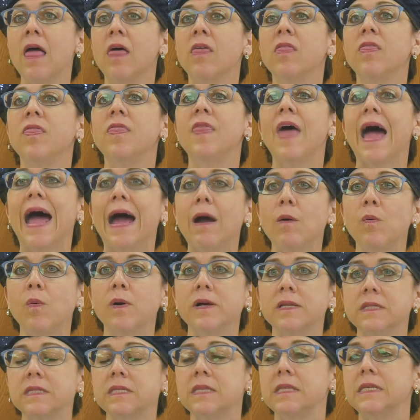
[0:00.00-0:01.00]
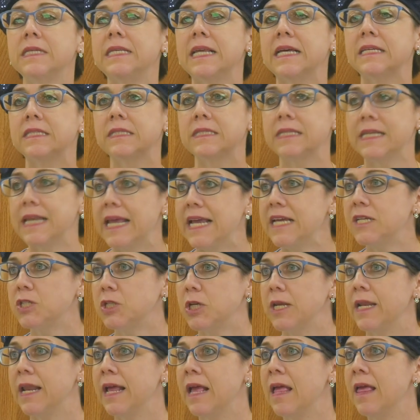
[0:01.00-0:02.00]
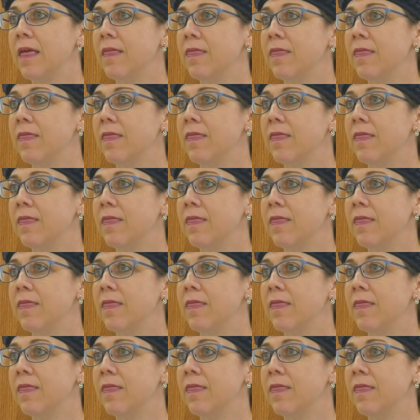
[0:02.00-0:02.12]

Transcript: that was the destination.